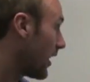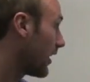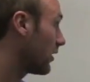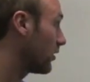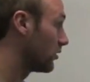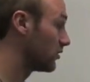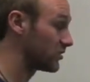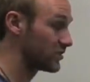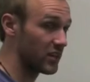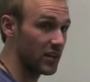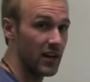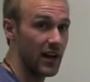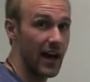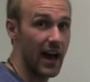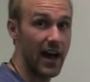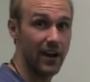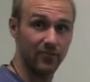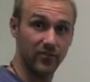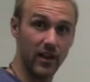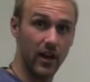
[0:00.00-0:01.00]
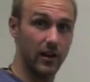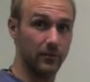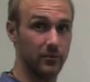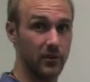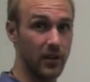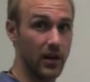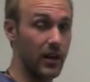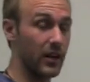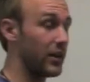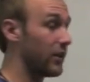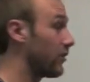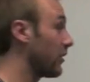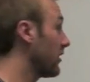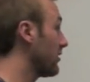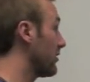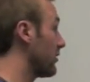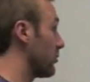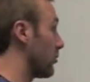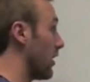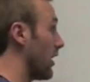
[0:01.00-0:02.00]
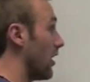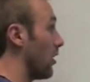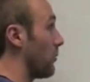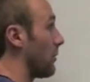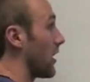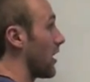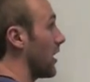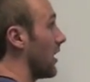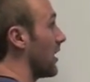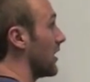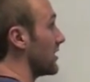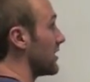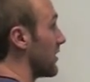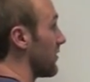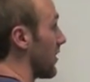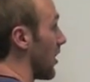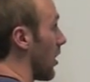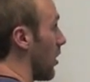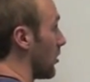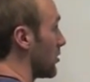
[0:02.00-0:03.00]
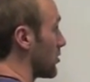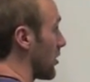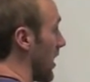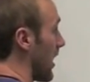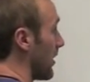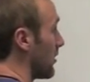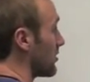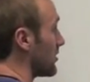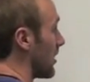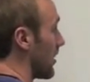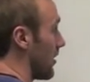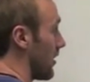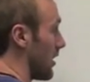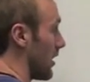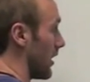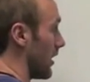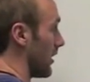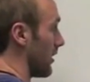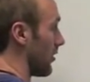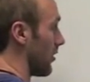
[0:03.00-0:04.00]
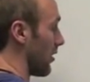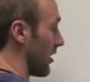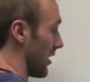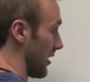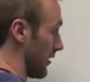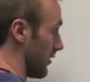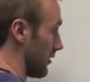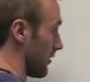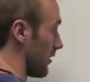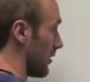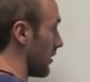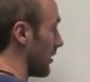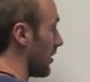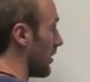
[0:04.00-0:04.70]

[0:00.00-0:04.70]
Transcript: angles have to add up to 90 degrees as well, because if the whole triangle is 180 degrees,